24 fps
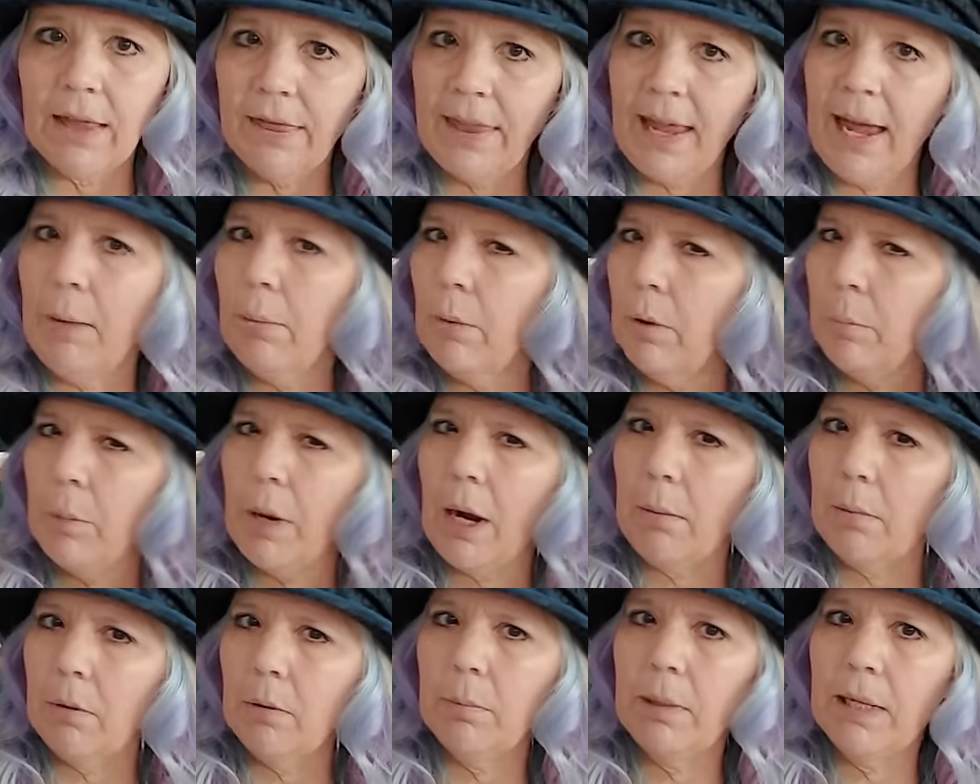that will
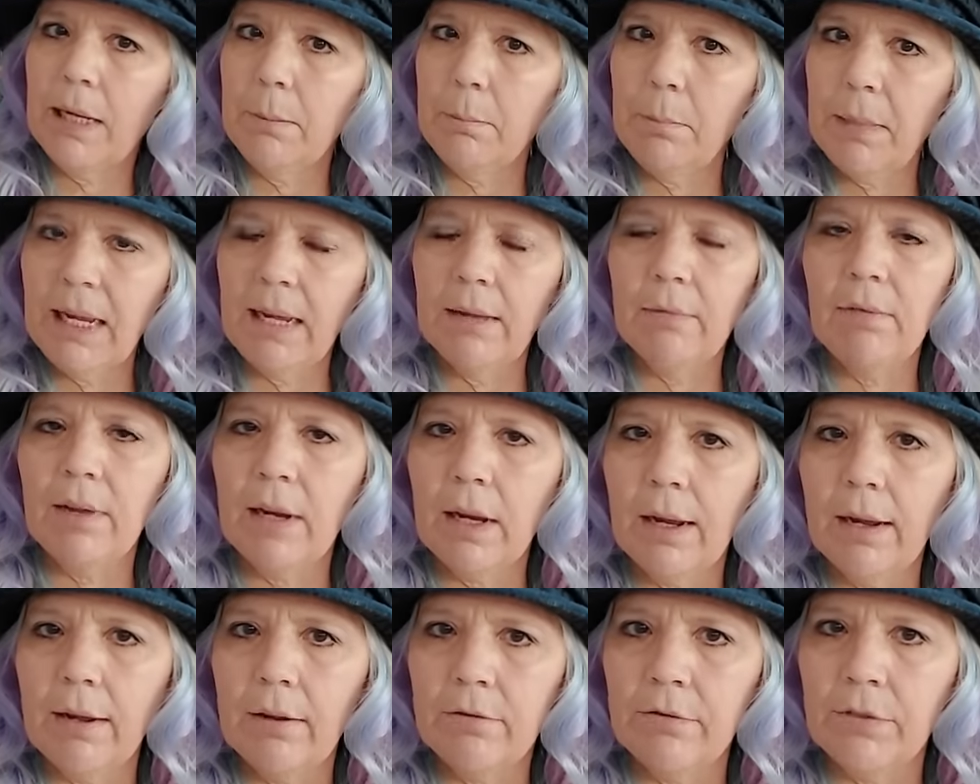probably be a
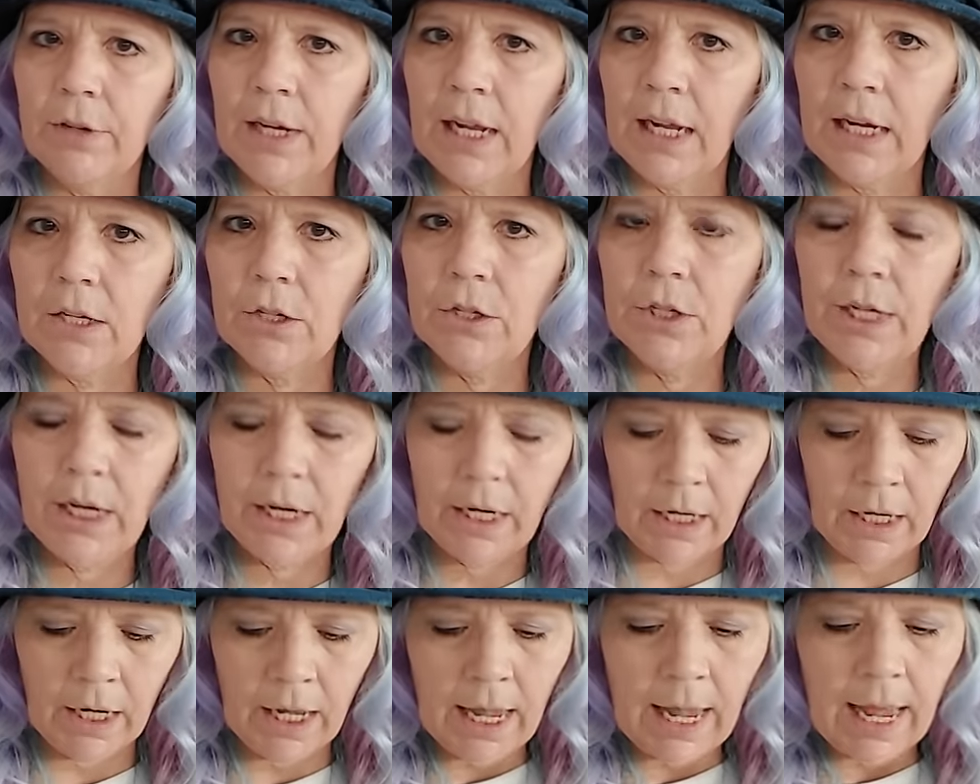video for next
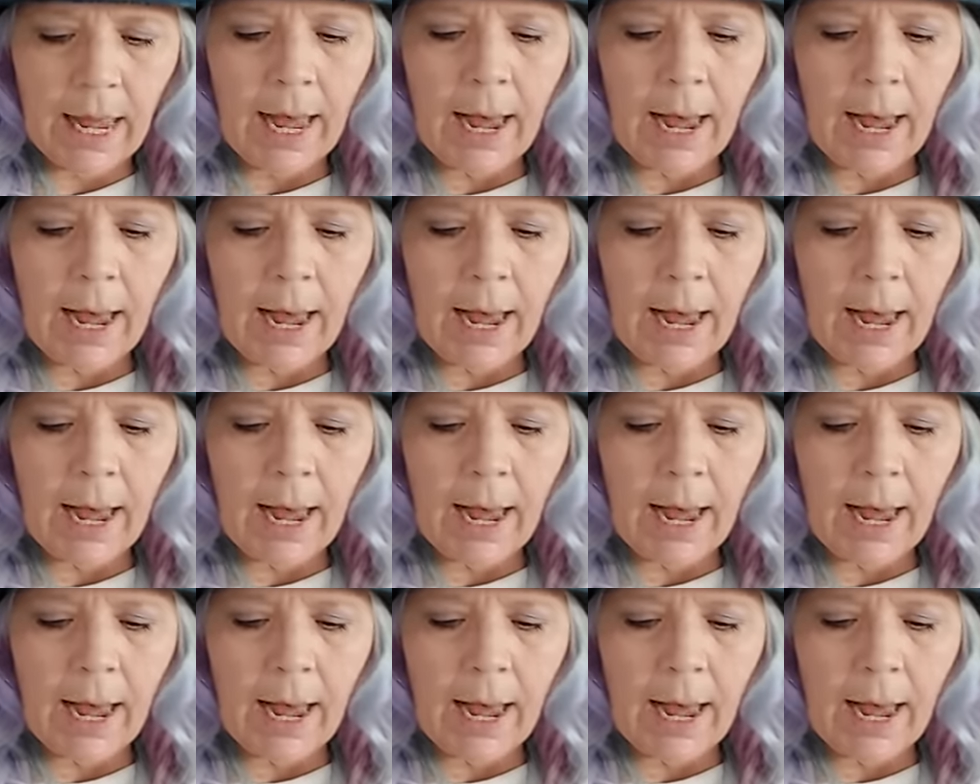year.